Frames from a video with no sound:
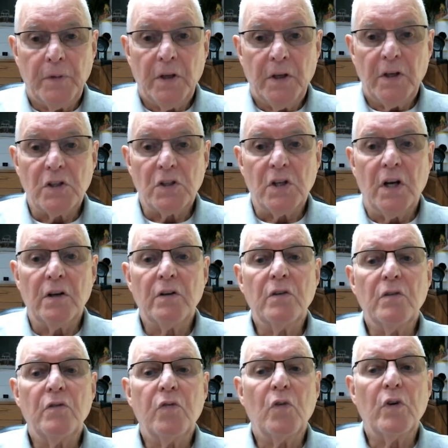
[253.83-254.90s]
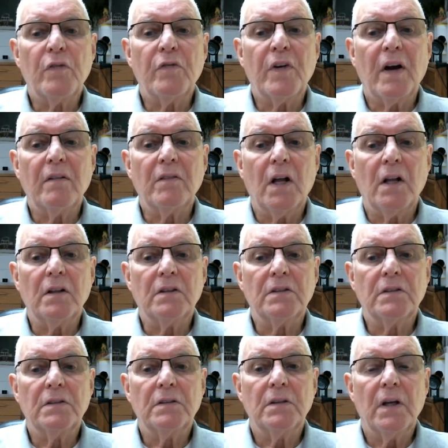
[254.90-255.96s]
His
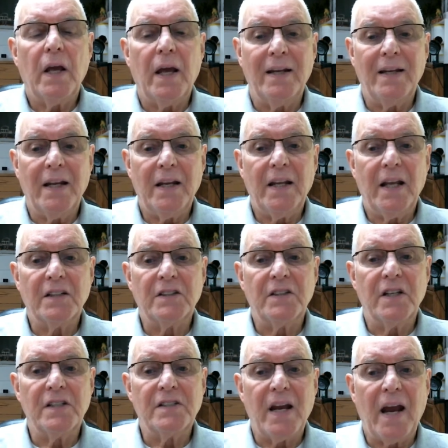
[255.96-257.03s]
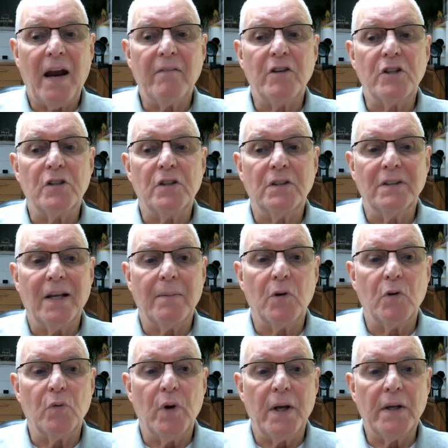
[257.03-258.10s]
$145.88 average labor
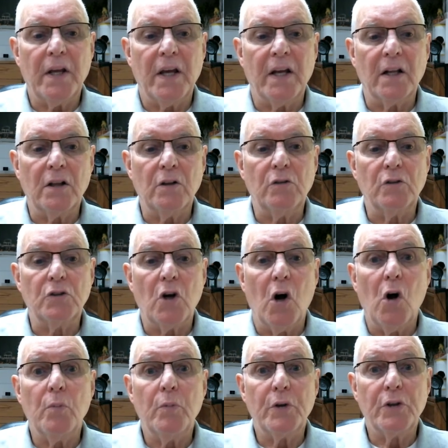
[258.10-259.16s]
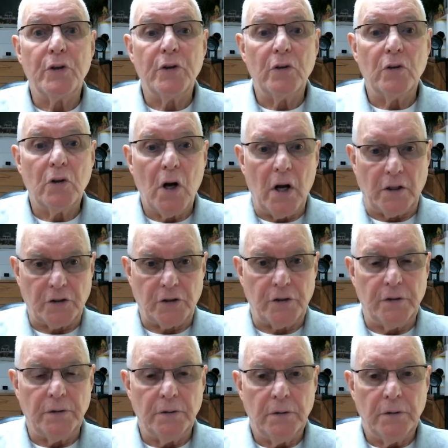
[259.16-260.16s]
rate includes all material costs.